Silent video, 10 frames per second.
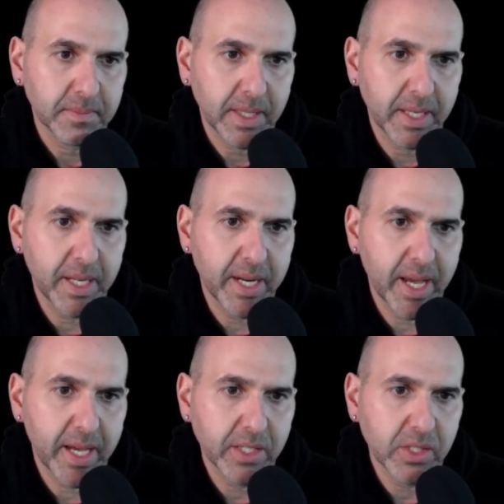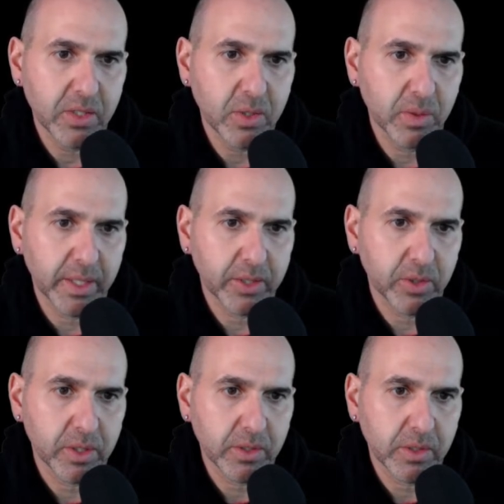And it has 2
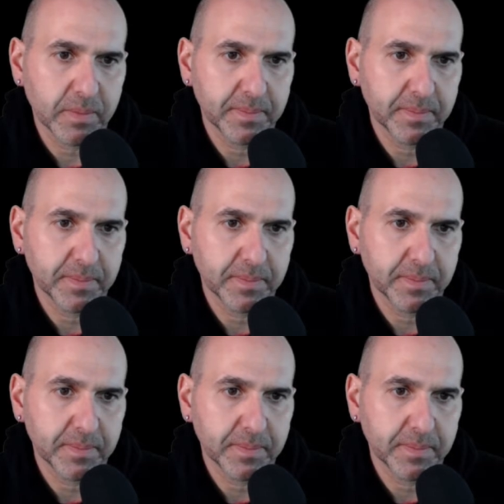electrons.